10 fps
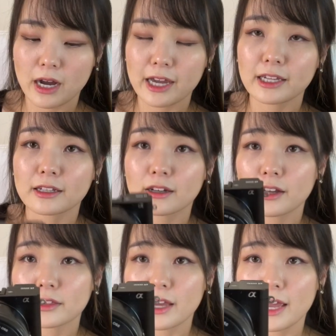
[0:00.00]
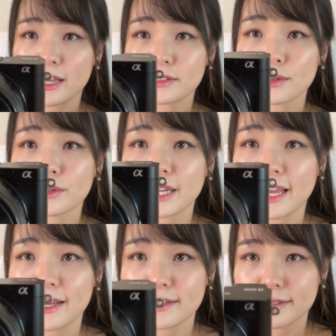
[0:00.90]
I got the Sony
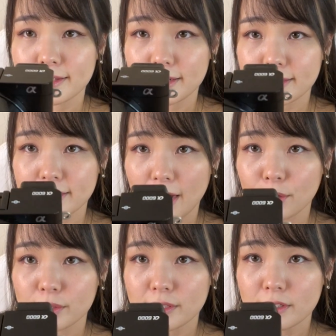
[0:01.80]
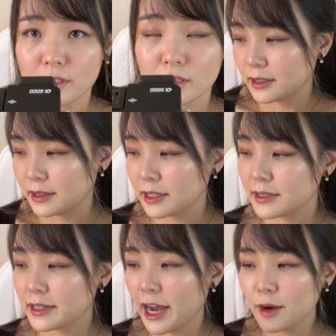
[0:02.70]
a6000.
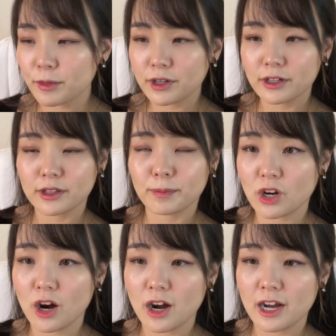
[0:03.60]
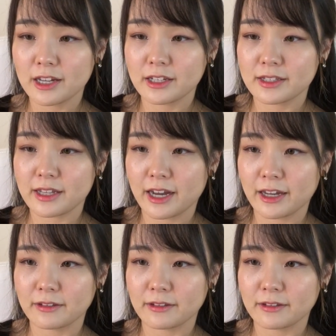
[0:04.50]
This camera, the con is that